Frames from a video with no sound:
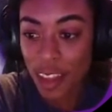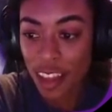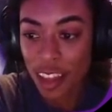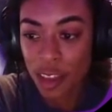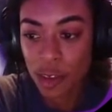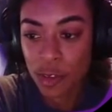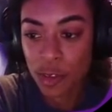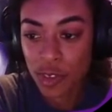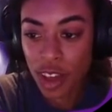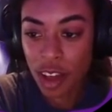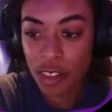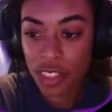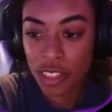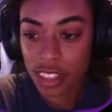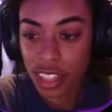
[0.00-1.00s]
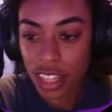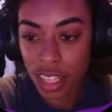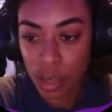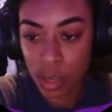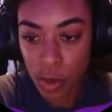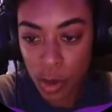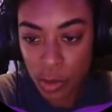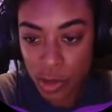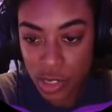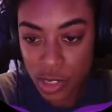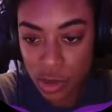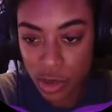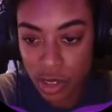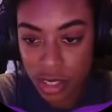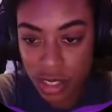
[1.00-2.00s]
You found the lucky purple
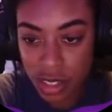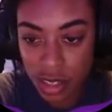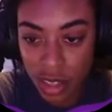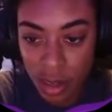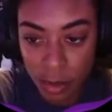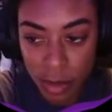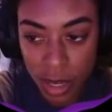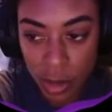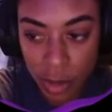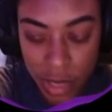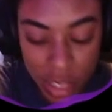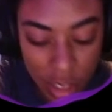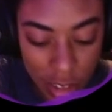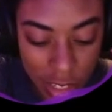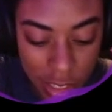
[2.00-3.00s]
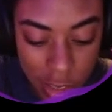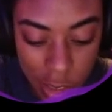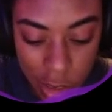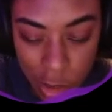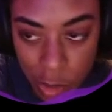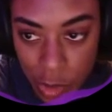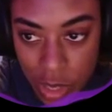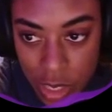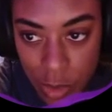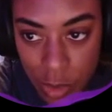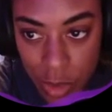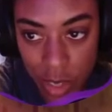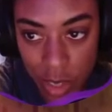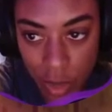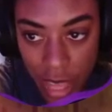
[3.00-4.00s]
shorts. Better return it to Lewis.
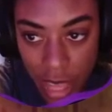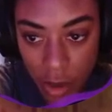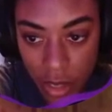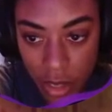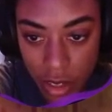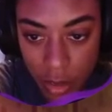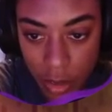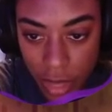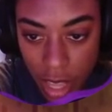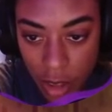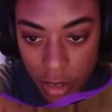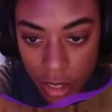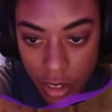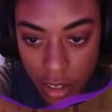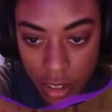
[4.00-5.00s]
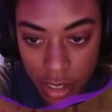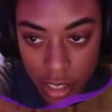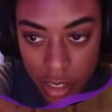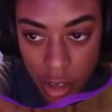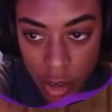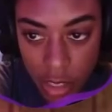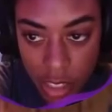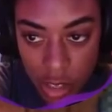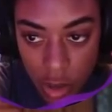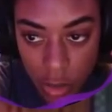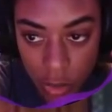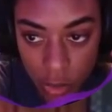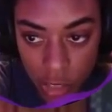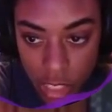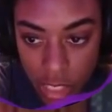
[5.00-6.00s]
We we out here. We out here. Let's go. Let's go
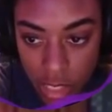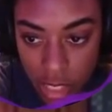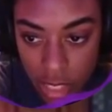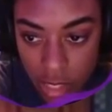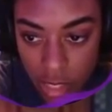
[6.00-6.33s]
before she sees